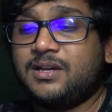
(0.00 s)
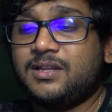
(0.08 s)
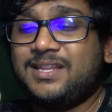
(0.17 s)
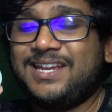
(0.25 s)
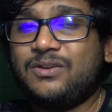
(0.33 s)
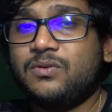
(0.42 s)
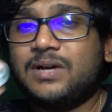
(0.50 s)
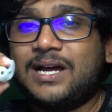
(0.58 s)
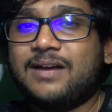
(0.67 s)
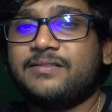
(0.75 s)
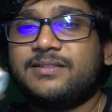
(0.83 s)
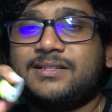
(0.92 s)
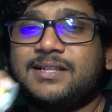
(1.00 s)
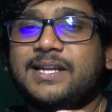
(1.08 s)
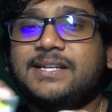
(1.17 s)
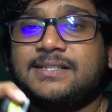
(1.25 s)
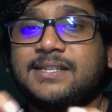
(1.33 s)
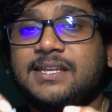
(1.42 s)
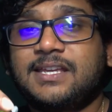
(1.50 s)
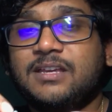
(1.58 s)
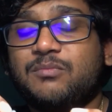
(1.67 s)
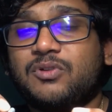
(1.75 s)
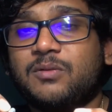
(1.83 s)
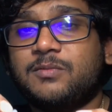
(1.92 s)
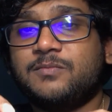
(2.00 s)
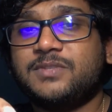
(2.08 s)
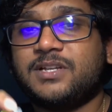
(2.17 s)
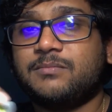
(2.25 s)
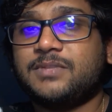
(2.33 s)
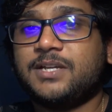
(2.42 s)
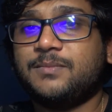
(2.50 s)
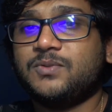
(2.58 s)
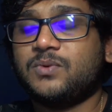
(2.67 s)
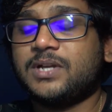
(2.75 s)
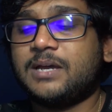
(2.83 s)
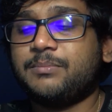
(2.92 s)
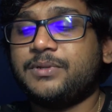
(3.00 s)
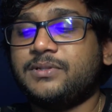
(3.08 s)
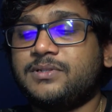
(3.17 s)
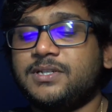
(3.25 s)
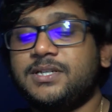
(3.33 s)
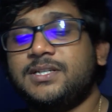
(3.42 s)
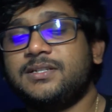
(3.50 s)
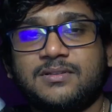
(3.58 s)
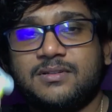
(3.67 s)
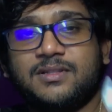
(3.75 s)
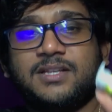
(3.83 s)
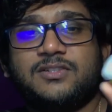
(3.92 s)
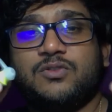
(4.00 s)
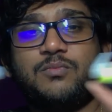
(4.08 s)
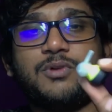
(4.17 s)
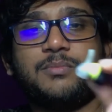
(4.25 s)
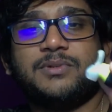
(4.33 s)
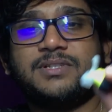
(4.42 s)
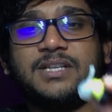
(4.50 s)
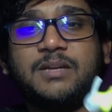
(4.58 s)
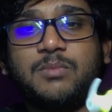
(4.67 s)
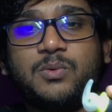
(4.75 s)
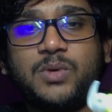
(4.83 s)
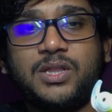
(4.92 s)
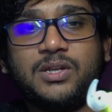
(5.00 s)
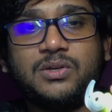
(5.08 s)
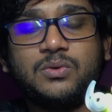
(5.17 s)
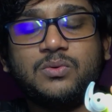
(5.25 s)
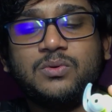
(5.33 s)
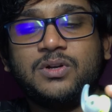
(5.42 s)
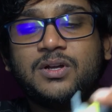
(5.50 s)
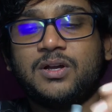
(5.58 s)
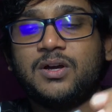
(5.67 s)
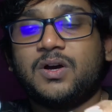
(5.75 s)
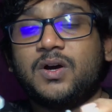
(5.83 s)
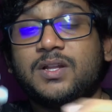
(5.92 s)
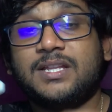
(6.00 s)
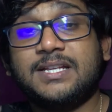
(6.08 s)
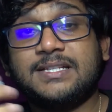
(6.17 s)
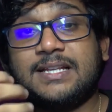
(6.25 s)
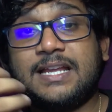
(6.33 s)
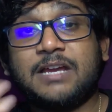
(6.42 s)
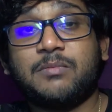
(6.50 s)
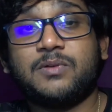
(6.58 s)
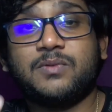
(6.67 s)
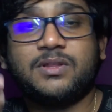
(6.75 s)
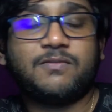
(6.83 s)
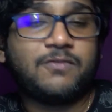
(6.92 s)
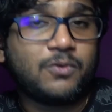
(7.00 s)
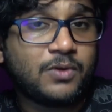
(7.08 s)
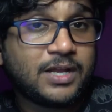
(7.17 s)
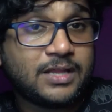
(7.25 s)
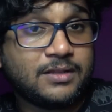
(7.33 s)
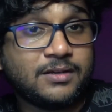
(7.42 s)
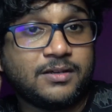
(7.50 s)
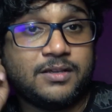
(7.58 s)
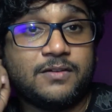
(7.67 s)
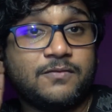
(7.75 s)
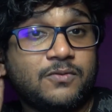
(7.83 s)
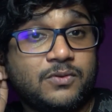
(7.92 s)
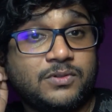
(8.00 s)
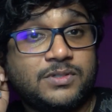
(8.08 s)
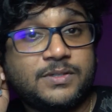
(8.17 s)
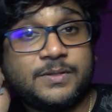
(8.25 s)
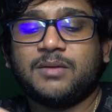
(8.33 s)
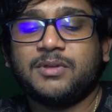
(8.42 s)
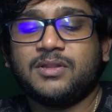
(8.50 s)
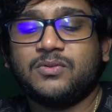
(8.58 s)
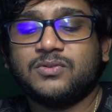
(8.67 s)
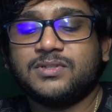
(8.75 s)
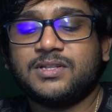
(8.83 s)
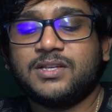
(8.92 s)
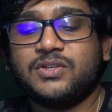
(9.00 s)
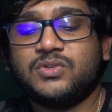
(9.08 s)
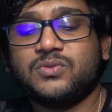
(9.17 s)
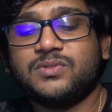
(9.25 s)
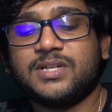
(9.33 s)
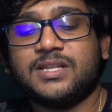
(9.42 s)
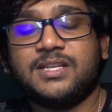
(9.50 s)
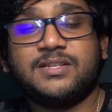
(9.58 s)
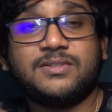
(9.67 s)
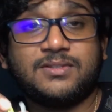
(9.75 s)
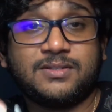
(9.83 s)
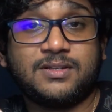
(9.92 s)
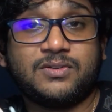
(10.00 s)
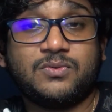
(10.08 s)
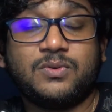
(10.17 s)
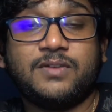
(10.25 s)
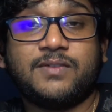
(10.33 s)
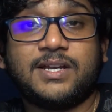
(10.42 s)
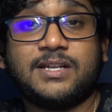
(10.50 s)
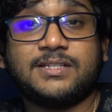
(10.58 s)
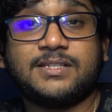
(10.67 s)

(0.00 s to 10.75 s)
they do have slight syncing problems. Sometimes what happens is there's no proper sync between the two, or there's a lag between the phone and the earphones. I mean, those are the issues that these truly wireless